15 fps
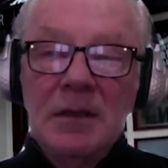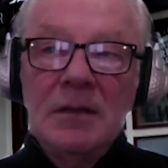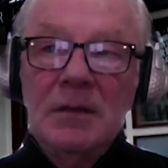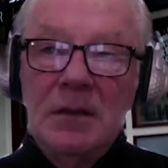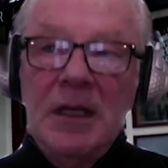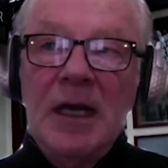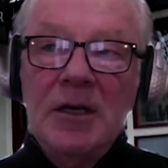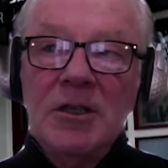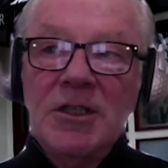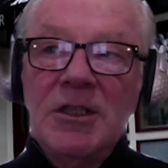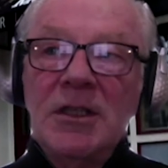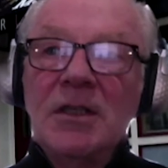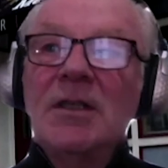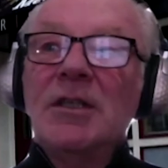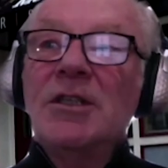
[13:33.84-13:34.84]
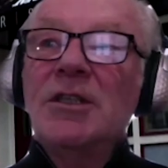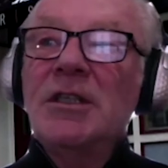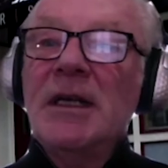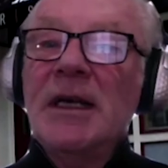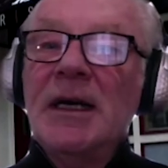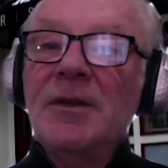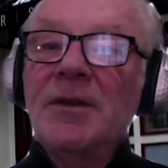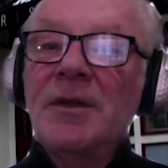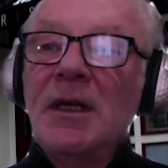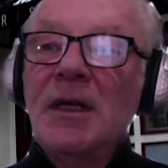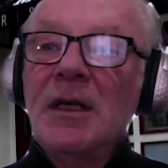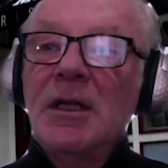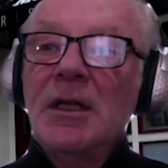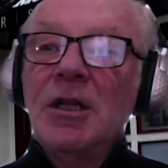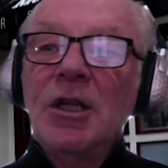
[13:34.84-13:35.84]
that are still in good health,
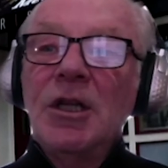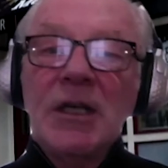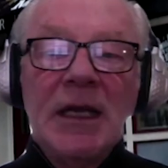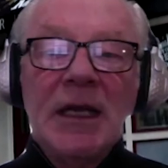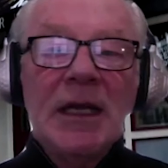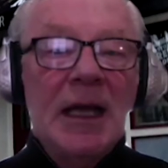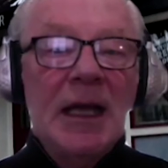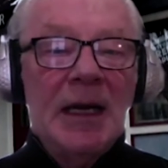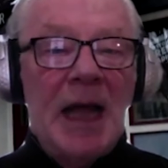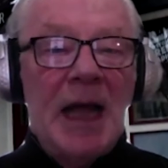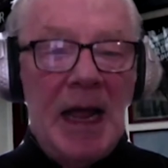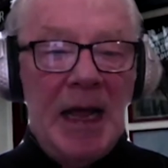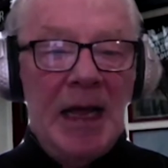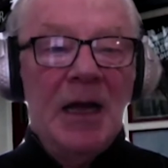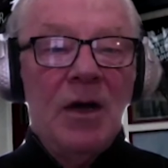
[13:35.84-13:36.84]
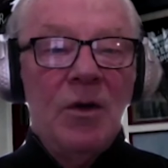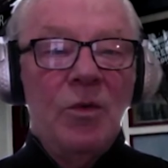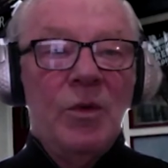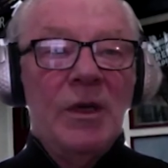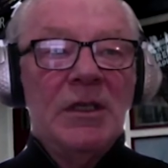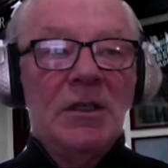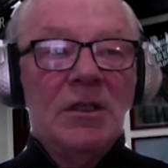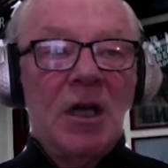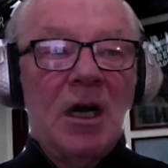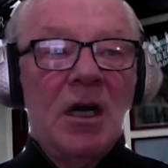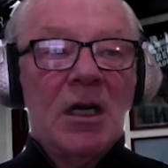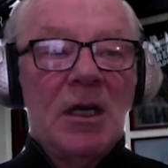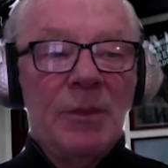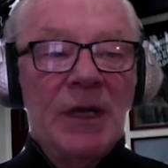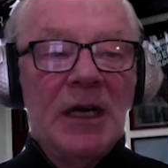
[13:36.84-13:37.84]
looking at how we
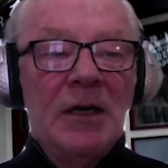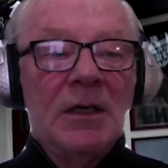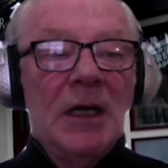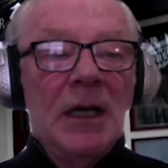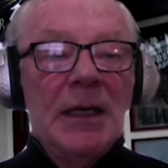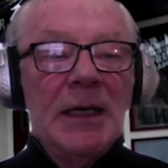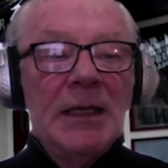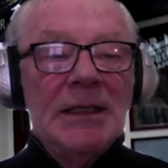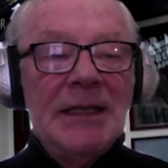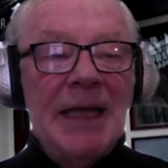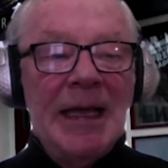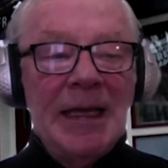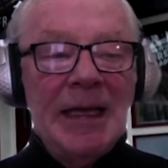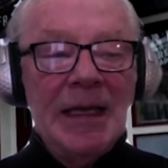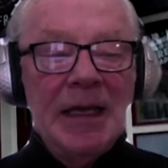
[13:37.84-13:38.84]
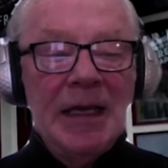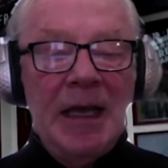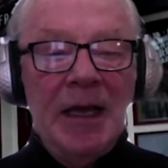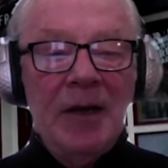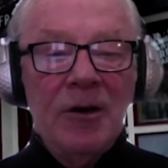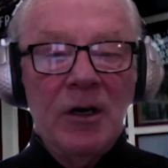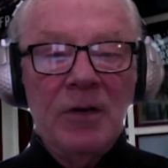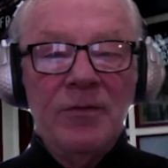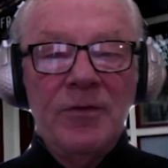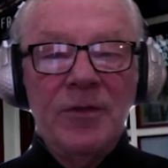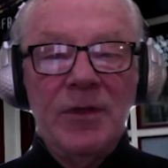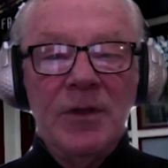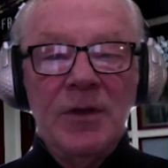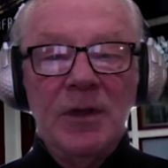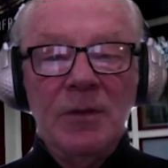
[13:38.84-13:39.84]
talk about taking care of
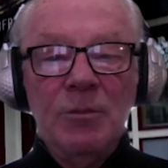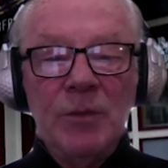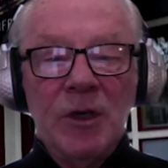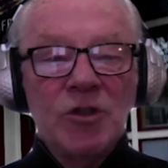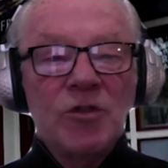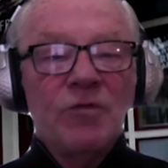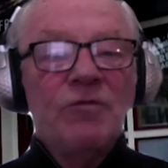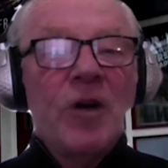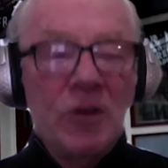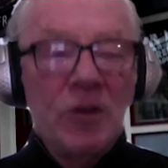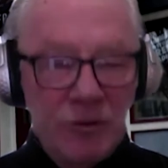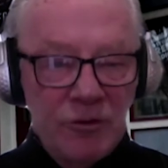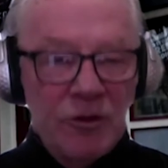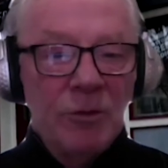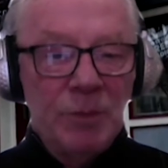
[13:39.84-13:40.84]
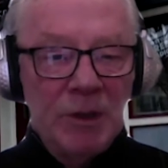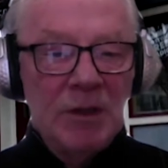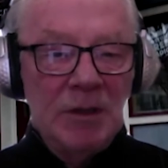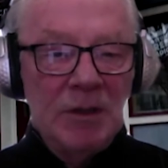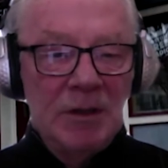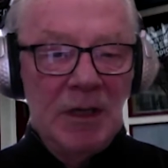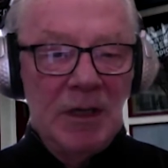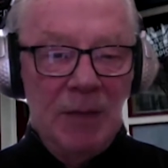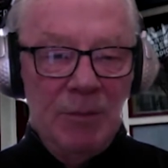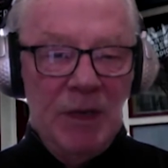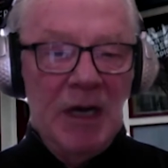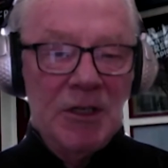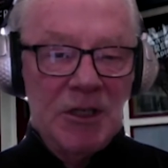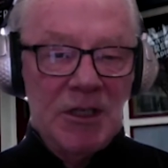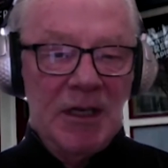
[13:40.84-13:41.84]
the most vulnerable
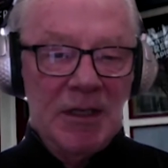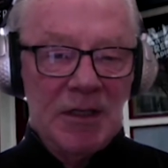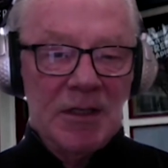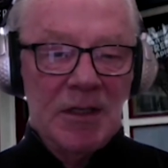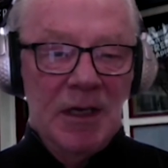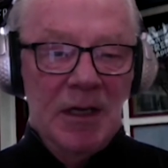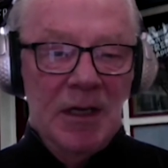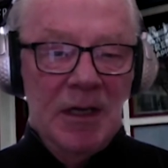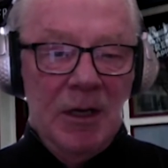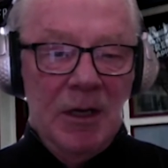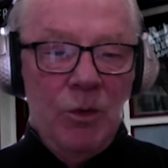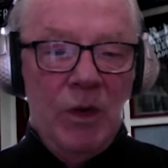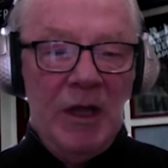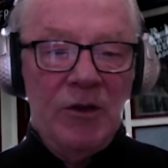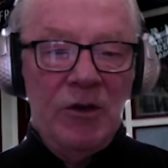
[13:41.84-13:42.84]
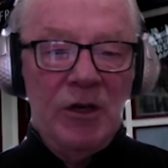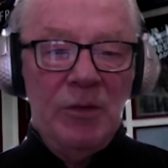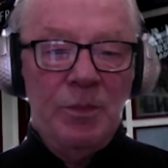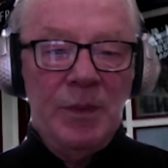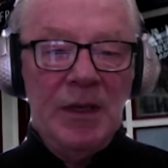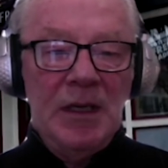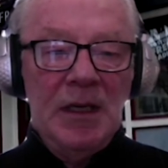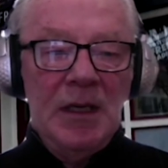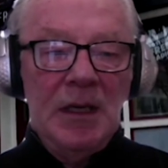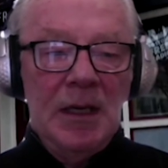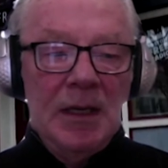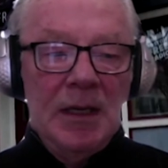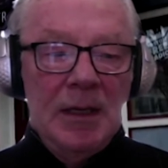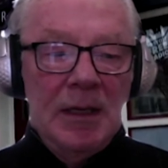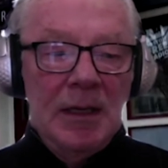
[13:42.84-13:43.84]
amongst us, whether it be
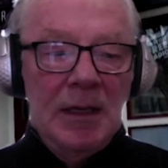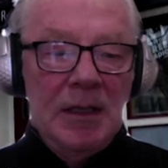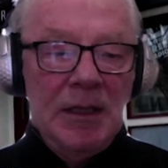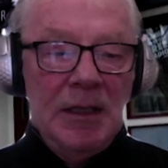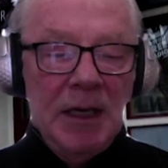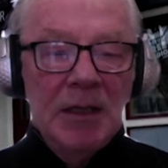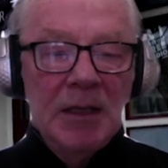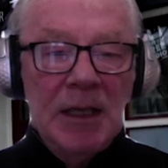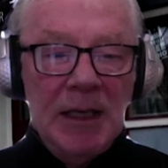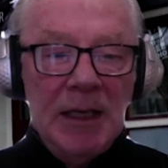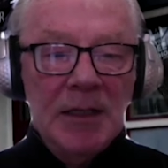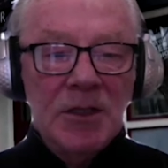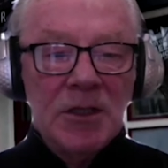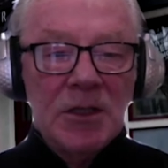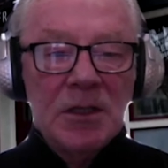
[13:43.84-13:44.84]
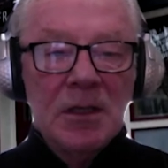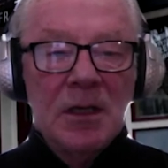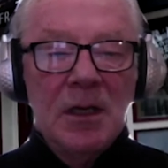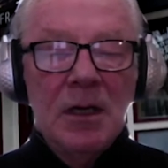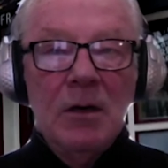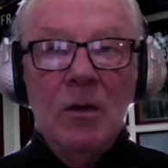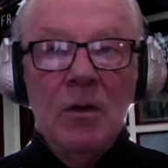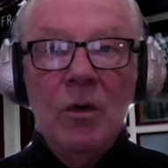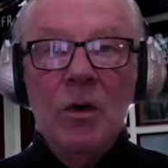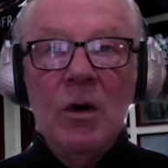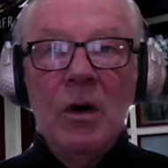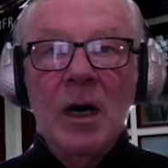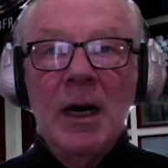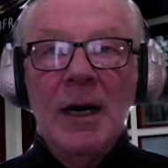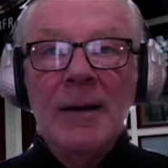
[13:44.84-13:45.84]
young kids
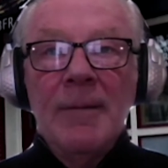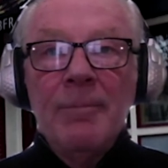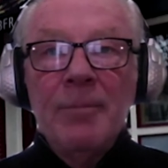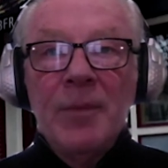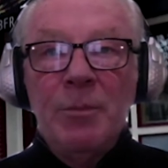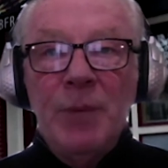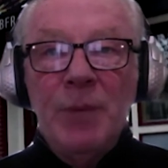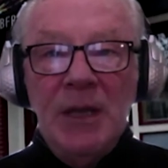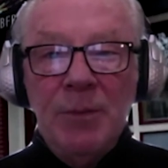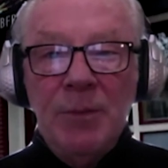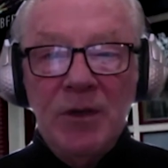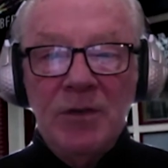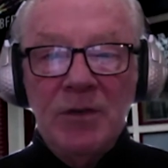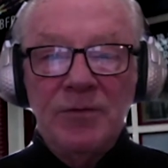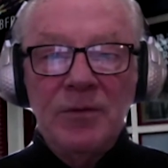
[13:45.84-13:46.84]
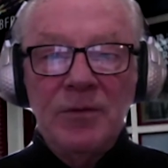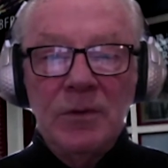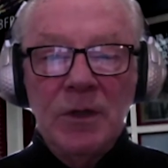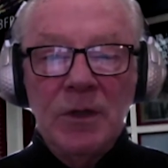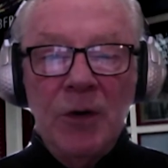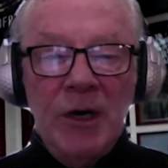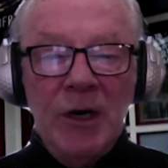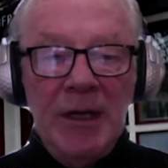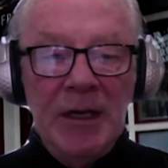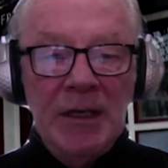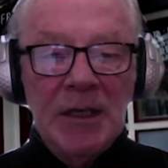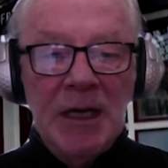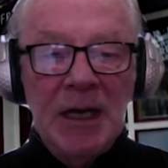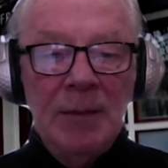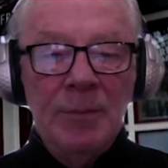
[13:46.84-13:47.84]
or people of lower
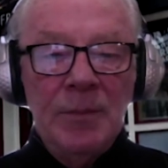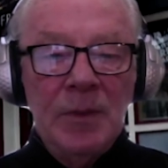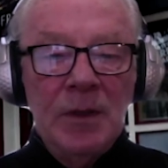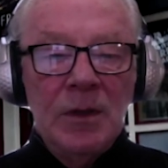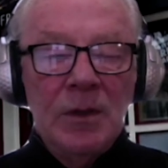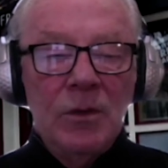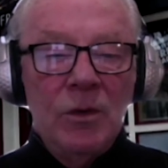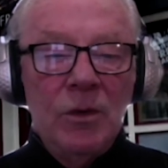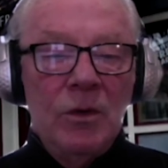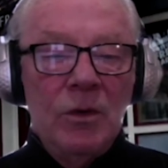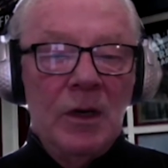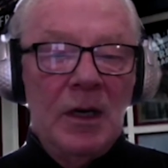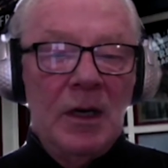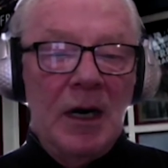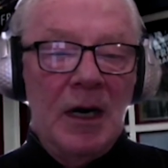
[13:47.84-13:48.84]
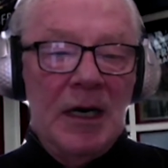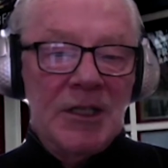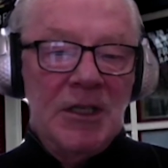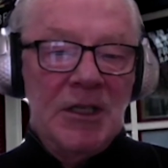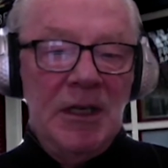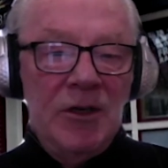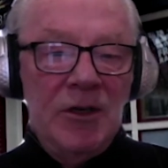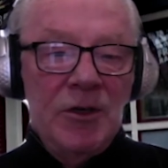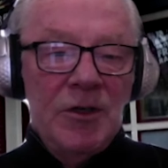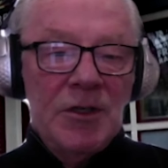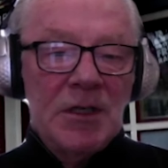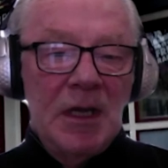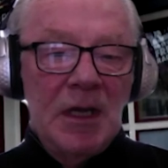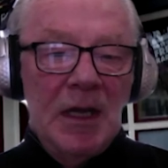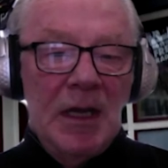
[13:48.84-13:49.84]
income or our
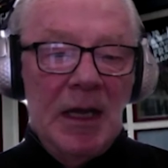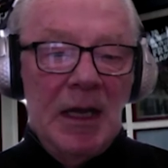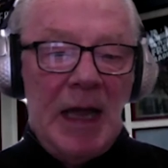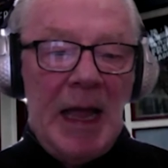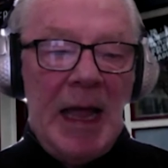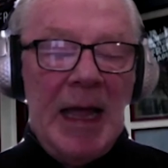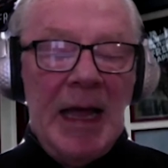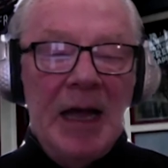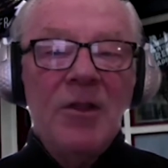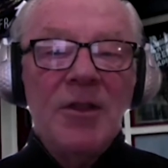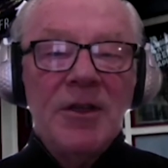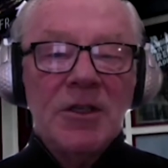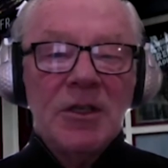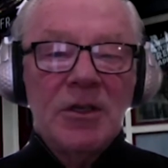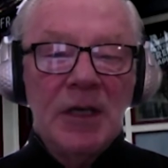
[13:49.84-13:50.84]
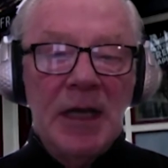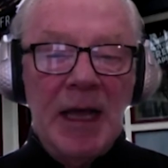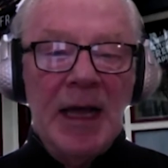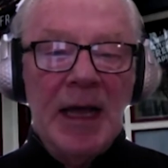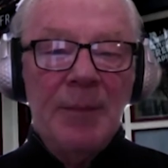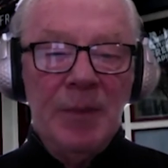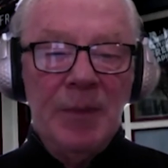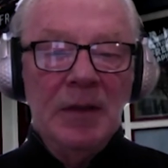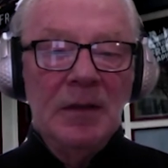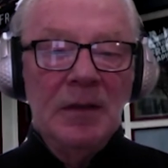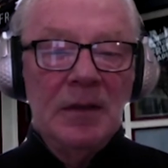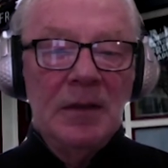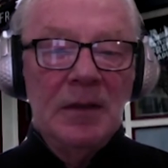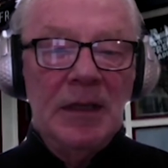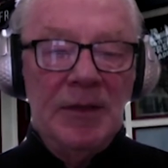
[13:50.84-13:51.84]
seniors. How this could happen
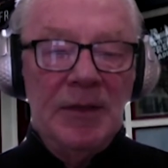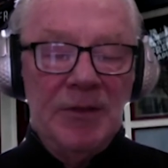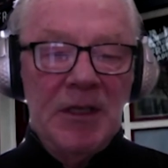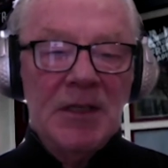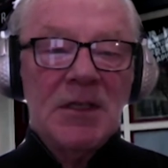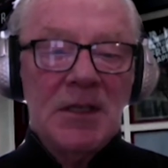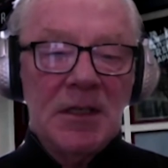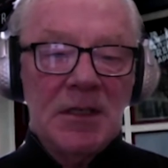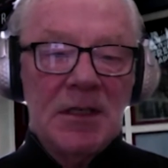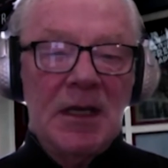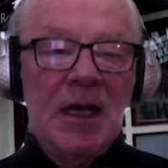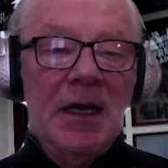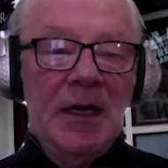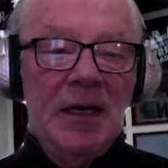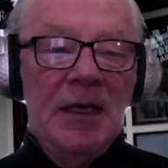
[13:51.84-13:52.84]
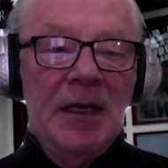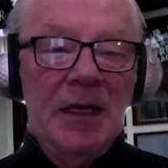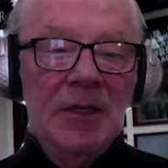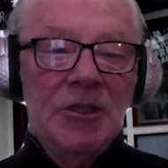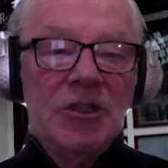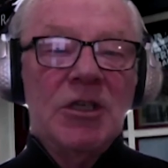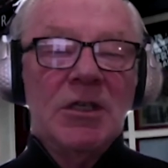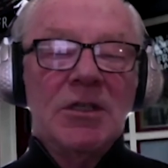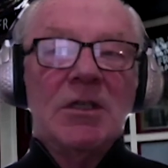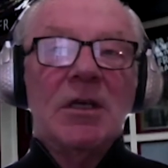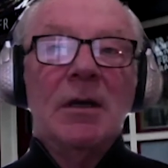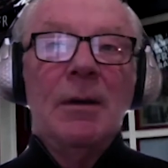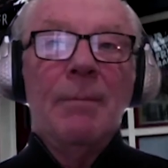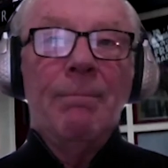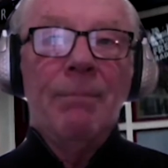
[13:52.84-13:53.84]
in this society is just
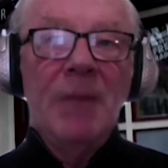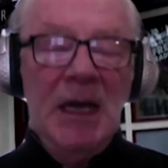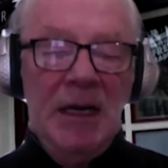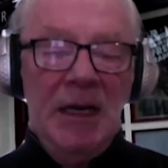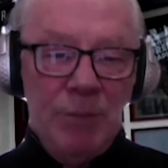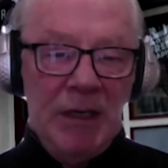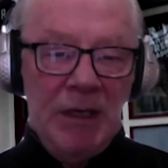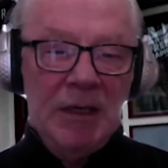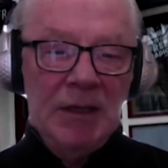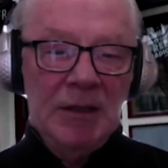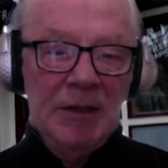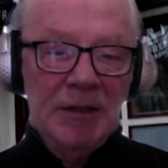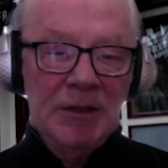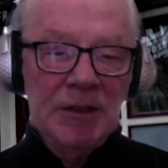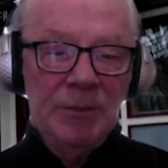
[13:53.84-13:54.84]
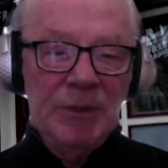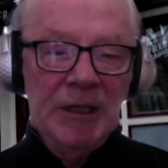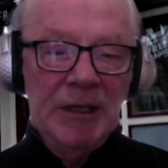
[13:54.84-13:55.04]
mind boggling to me.